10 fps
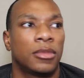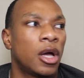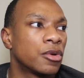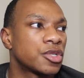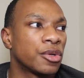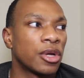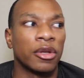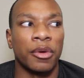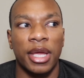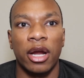oh, so y'all
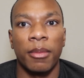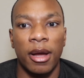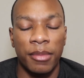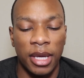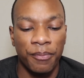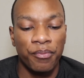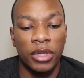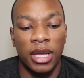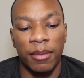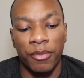don't care about me.
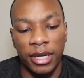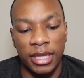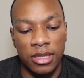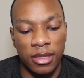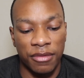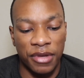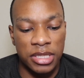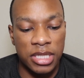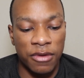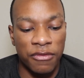And Britt gets on the
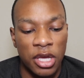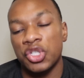defensive.